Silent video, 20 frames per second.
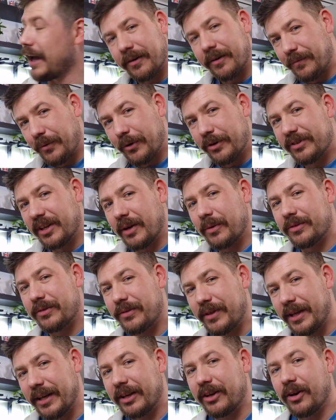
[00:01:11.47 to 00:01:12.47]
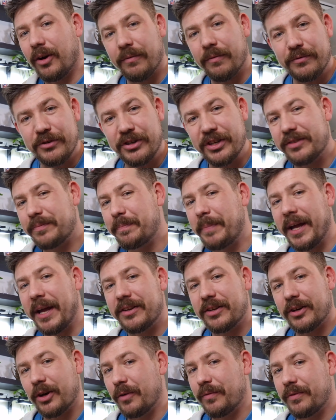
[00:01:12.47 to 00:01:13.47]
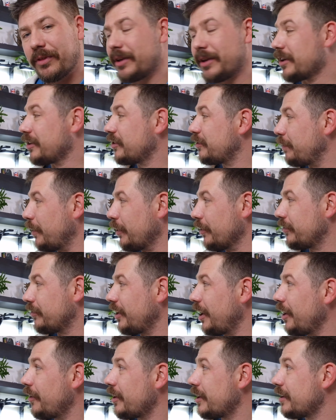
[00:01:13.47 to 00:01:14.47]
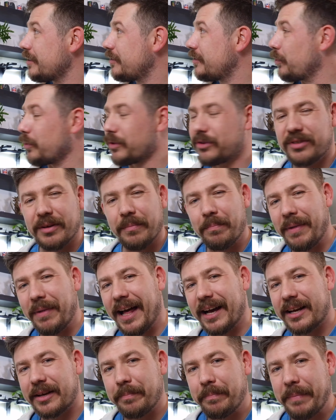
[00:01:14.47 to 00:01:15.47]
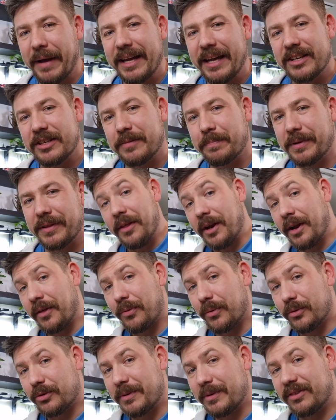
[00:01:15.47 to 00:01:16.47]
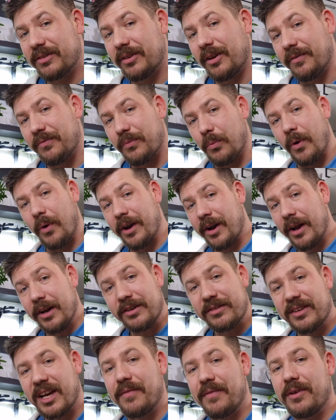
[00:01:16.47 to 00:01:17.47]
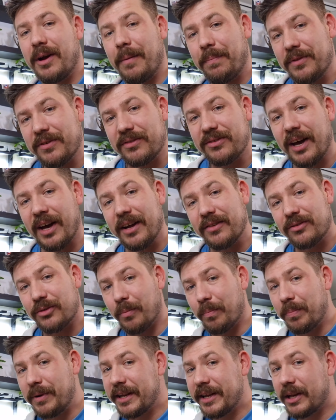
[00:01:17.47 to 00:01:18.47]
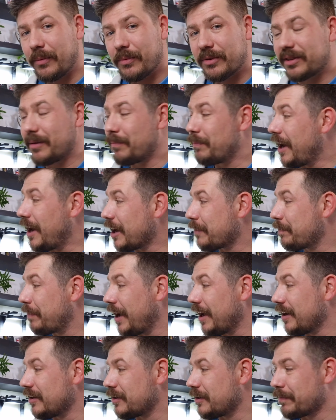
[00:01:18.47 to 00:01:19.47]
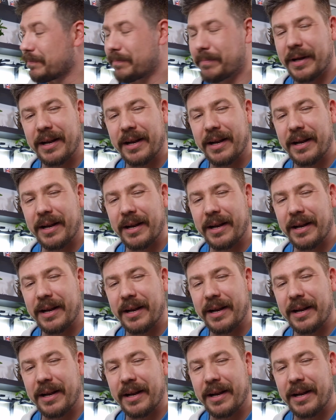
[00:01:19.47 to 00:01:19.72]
And at first I was thinking of just painting over the exposed areas with some black paint. And then I thought to myself, why don't I just cover up the sides completely with some black paint?